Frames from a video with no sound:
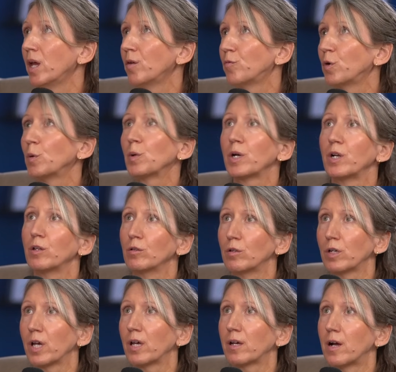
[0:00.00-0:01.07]
if we were going to look
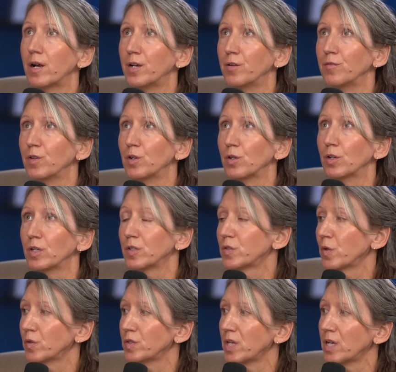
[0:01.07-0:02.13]
at kind of your
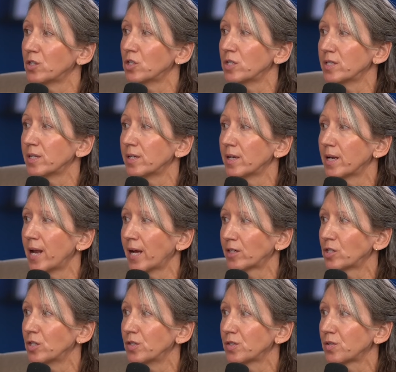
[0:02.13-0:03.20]
associations and
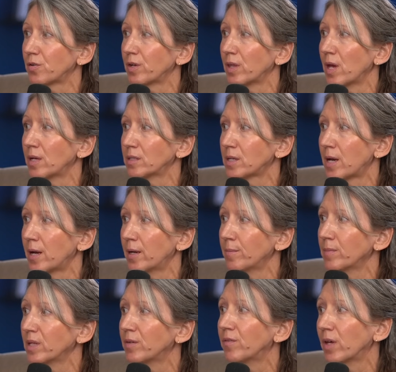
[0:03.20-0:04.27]
connections during that time
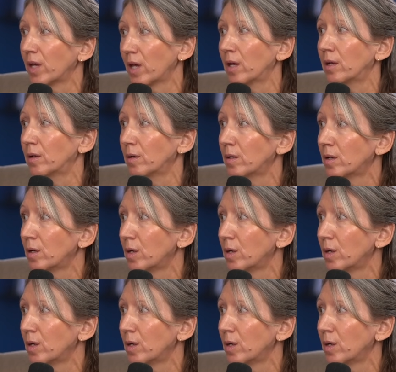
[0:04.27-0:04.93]
living in